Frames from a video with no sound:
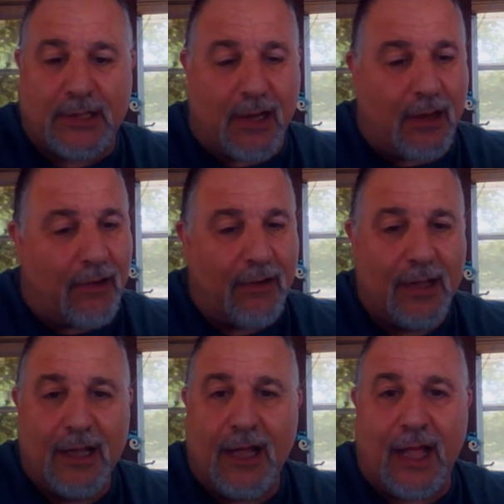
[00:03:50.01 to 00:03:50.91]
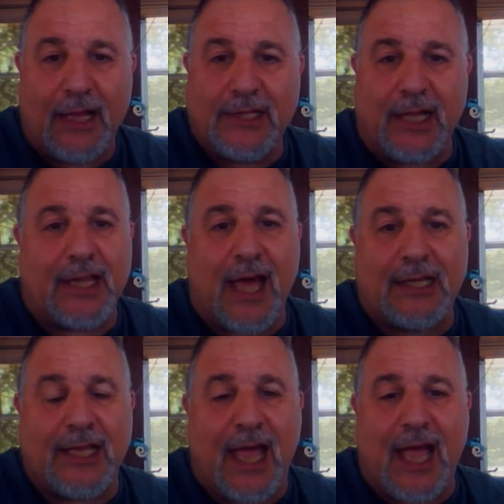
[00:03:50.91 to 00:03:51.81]
So, like you said, a lot
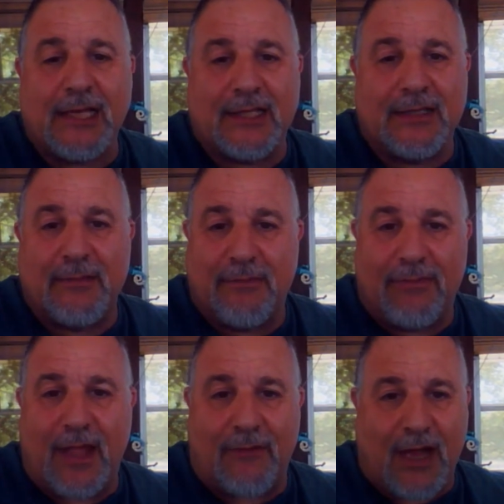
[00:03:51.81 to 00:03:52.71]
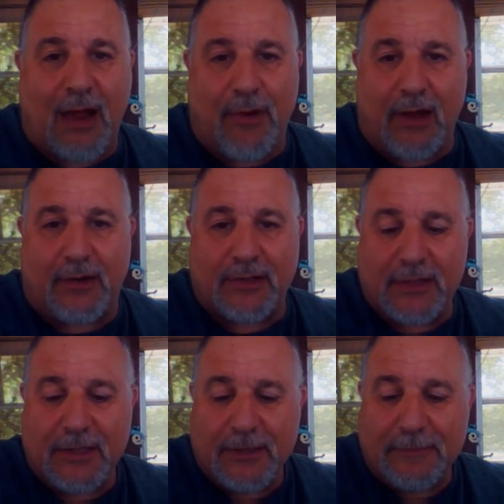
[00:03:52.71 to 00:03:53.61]
of ties and you have tiebreakers.